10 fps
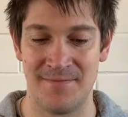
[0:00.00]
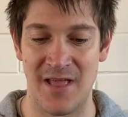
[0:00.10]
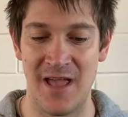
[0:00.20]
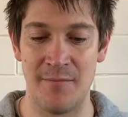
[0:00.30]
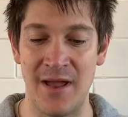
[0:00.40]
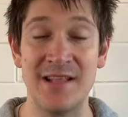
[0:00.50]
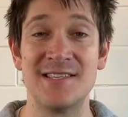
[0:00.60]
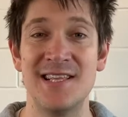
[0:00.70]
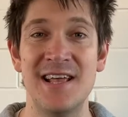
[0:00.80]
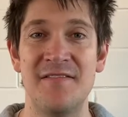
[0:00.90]
it
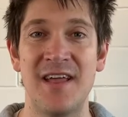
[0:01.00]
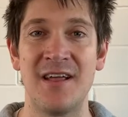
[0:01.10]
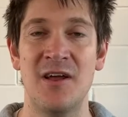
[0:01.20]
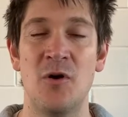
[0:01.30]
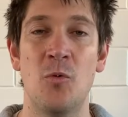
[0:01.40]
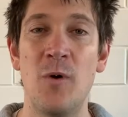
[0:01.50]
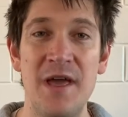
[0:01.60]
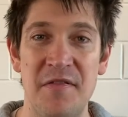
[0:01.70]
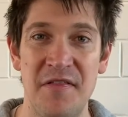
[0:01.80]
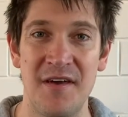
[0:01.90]
means living
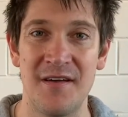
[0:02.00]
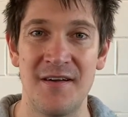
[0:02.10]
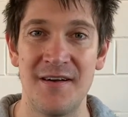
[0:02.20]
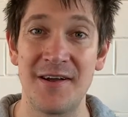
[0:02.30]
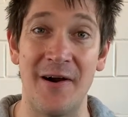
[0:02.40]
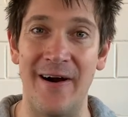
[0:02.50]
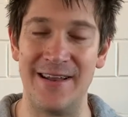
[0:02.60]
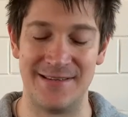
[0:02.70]
with God.